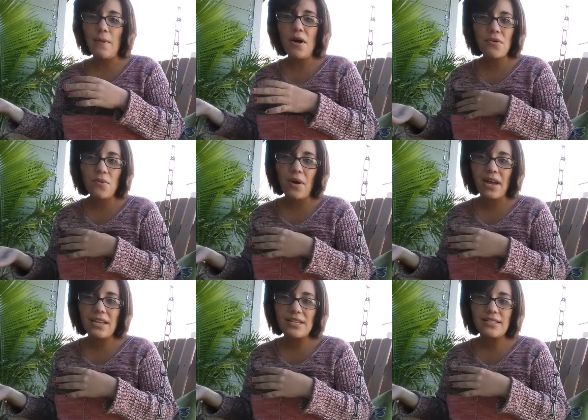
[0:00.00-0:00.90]

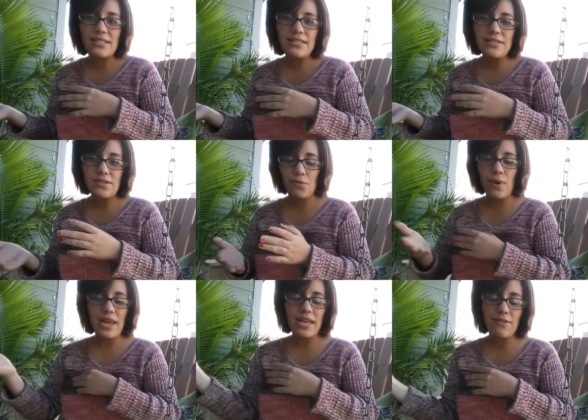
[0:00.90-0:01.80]
otherwise, the
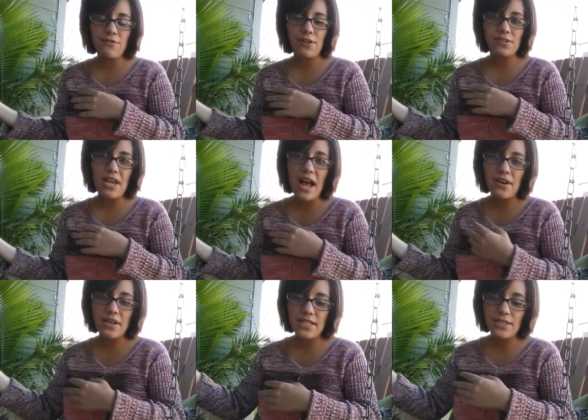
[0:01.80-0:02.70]
way he fell
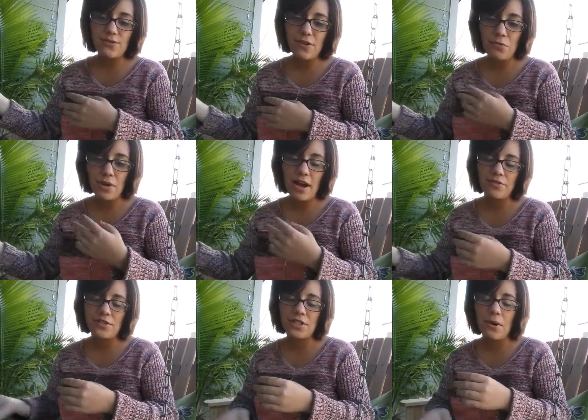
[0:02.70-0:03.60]
down, his feet would
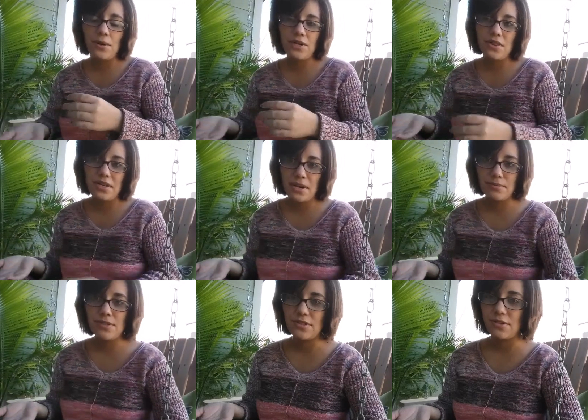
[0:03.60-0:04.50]
have to go under the
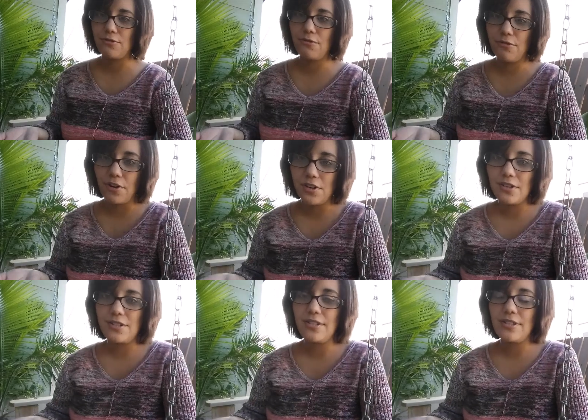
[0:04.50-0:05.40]
dumpster
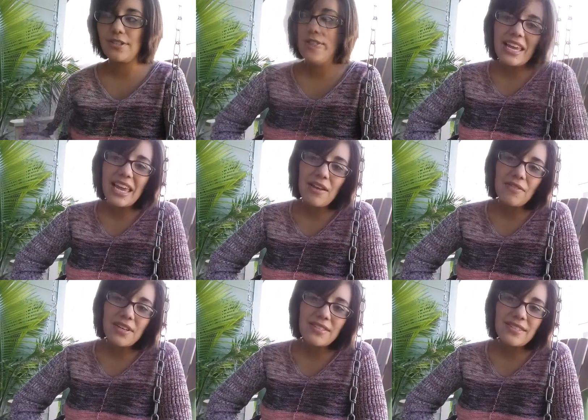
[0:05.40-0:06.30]
first. They gave
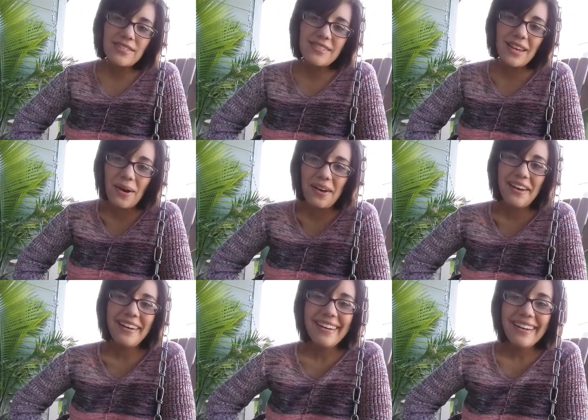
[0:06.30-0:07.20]
us
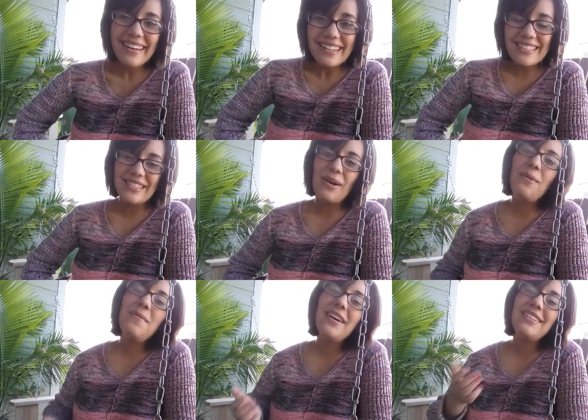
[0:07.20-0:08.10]
so
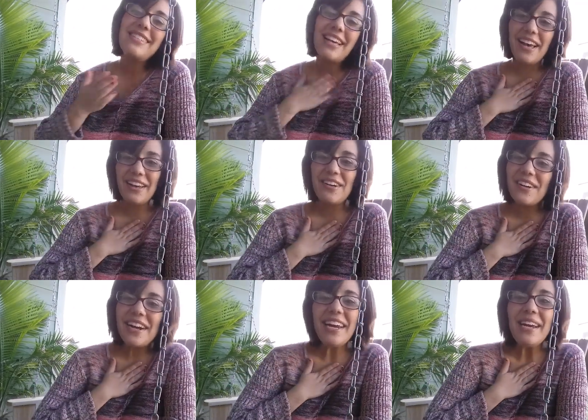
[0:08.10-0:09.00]
much
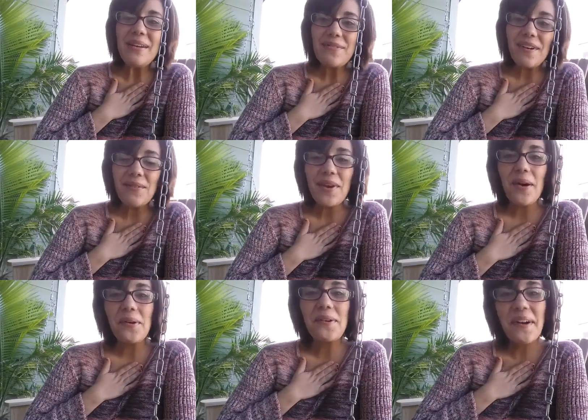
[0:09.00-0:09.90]
grief, and we
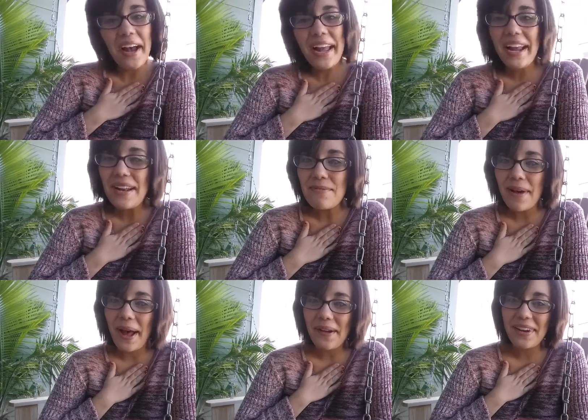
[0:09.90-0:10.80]
all cried
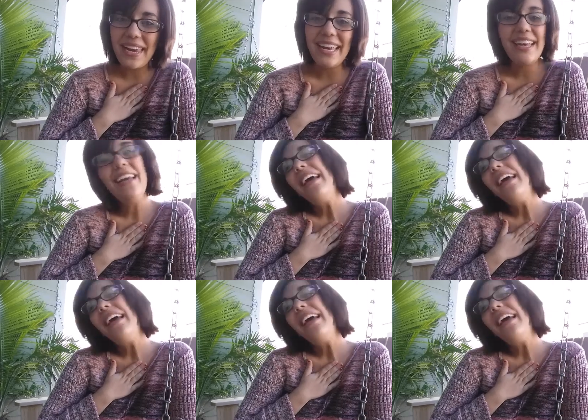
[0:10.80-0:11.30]
about it.